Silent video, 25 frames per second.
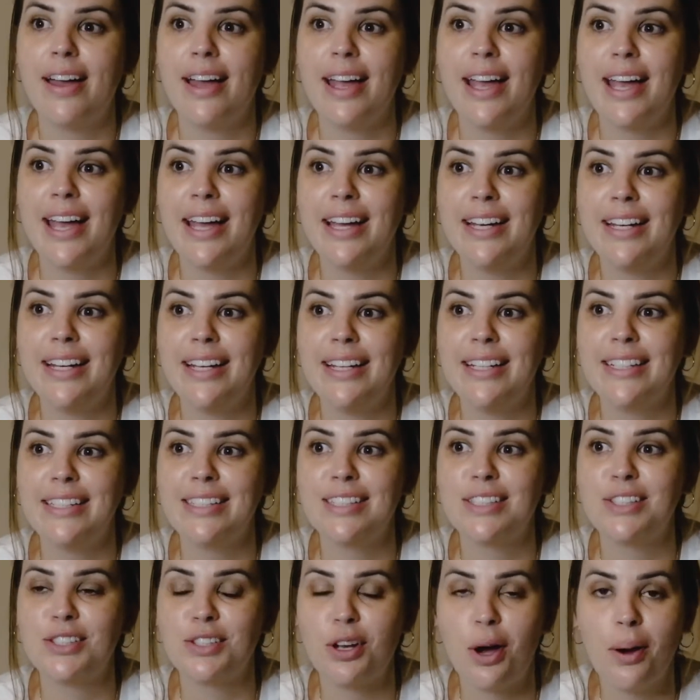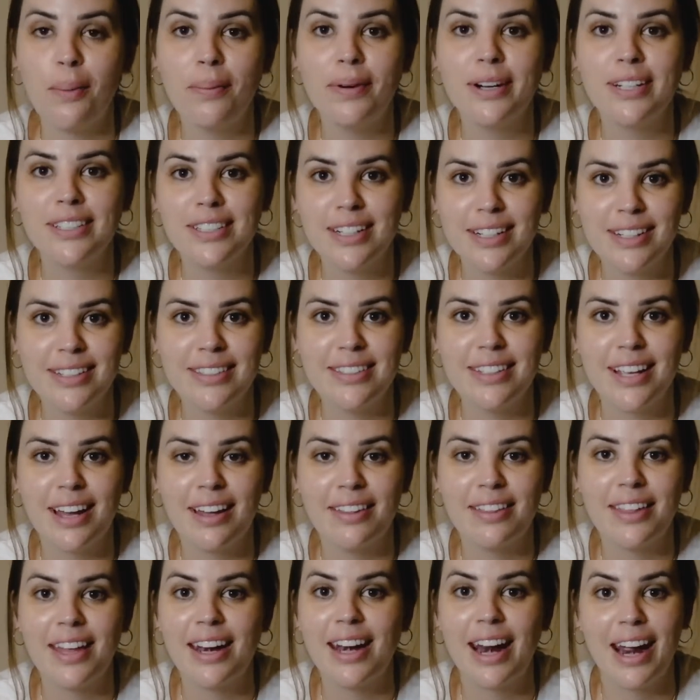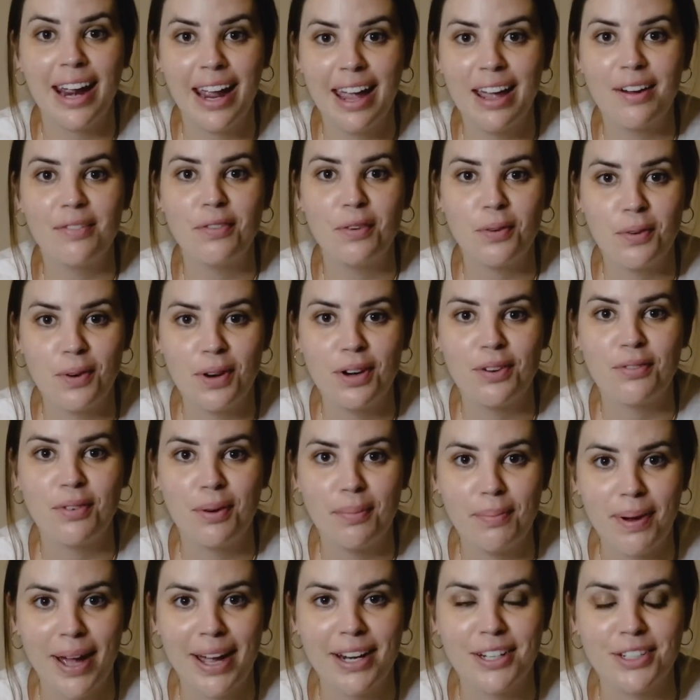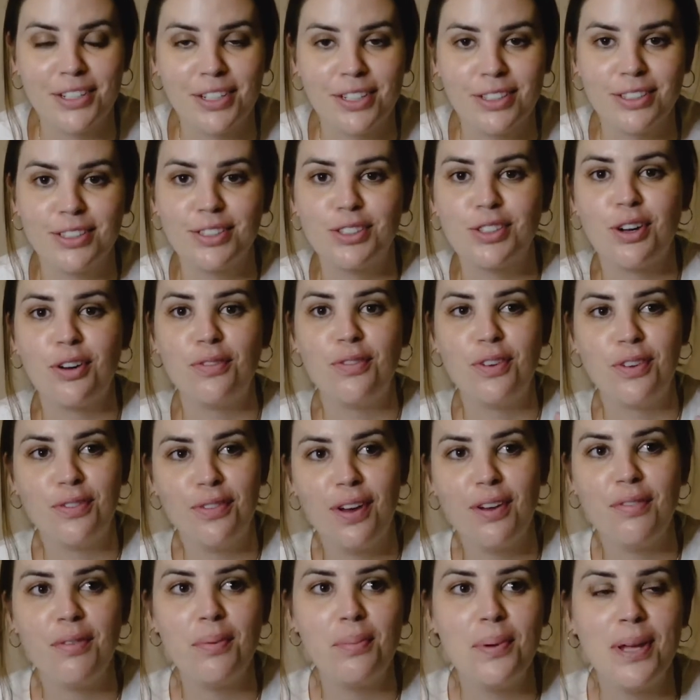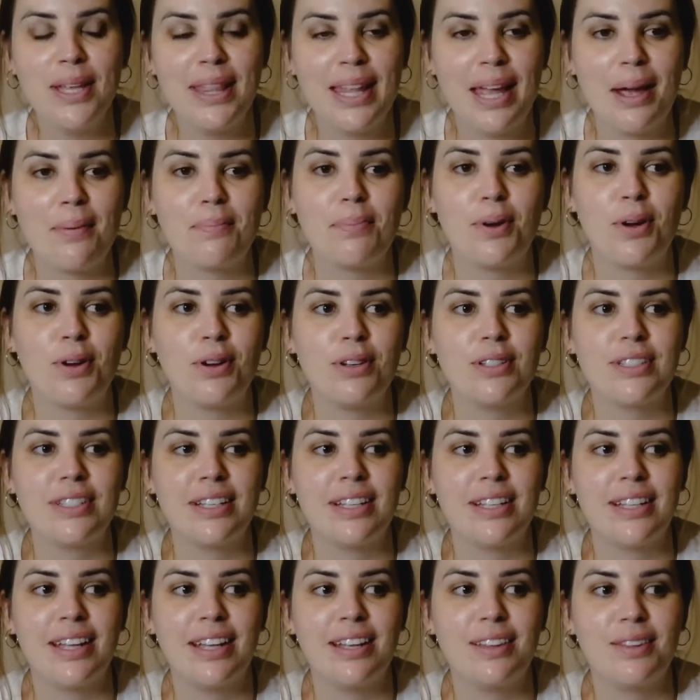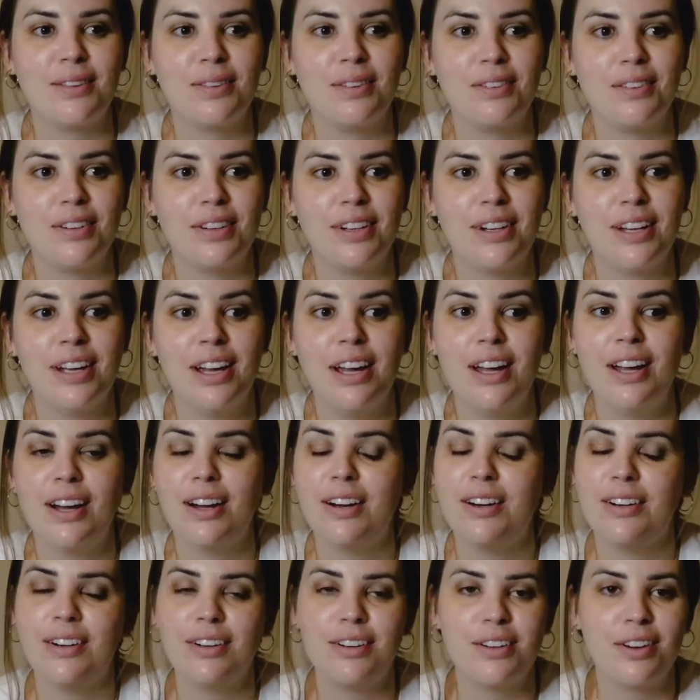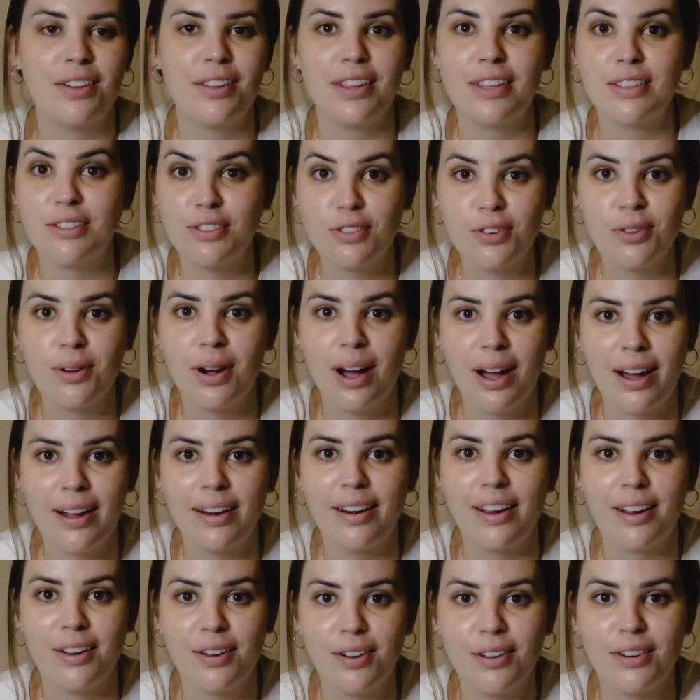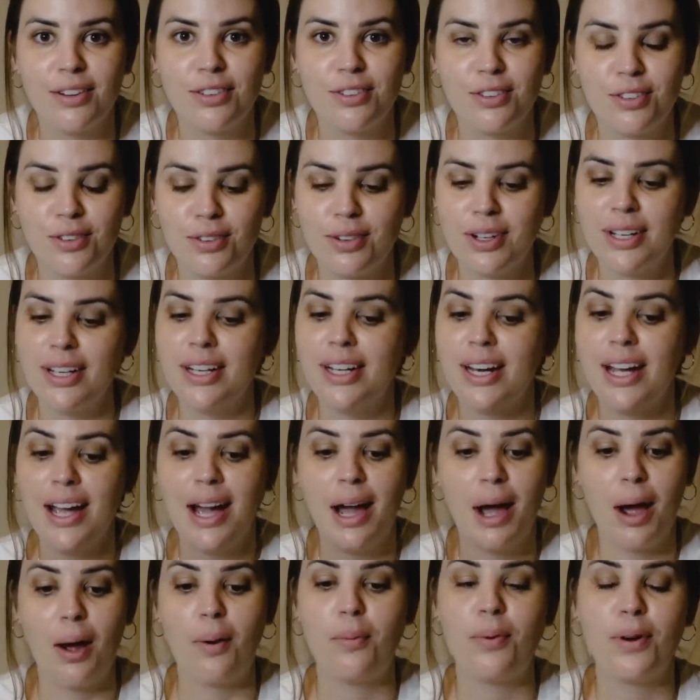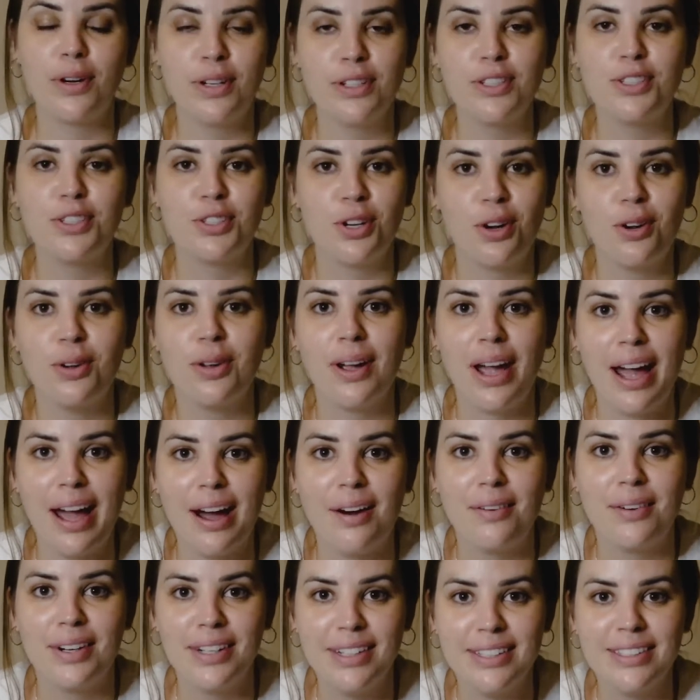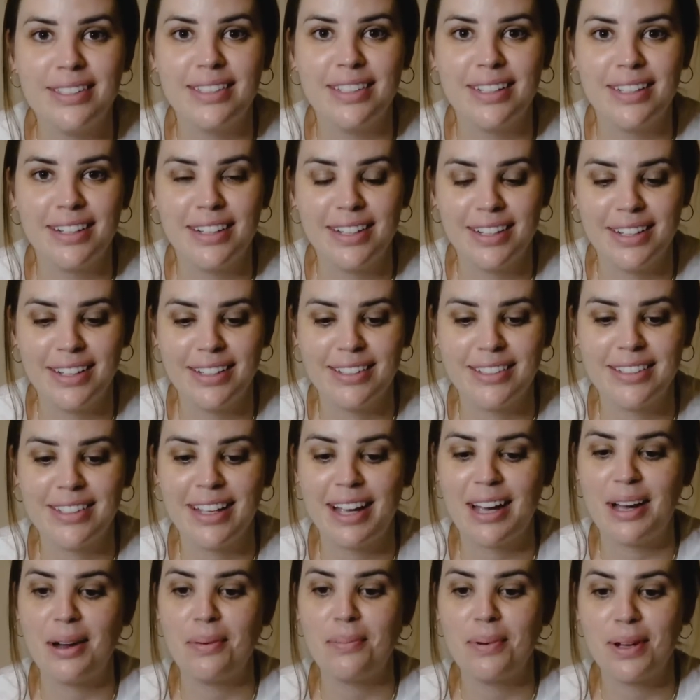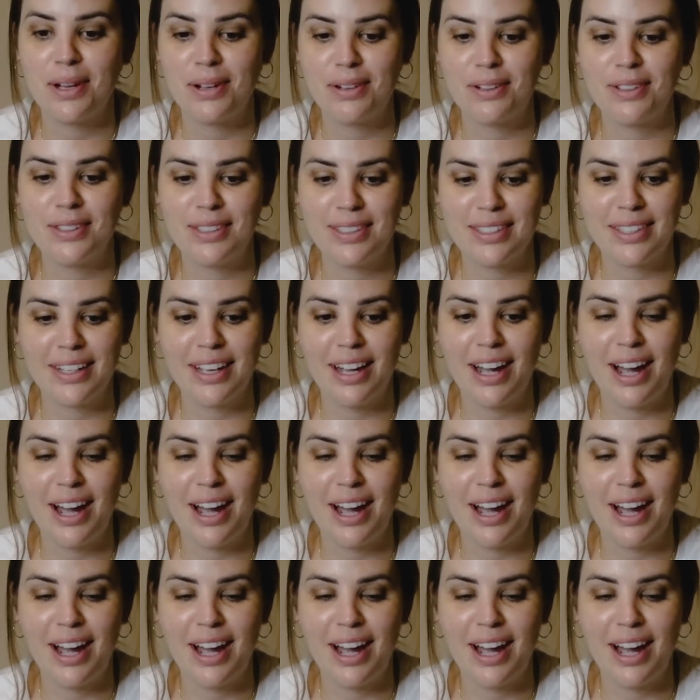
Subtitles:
It is so much easier than I ever would have imagined. So if you've ever been that person that thought, oh no, that's too hard, I couldn't do it, I want to show you how easy it is because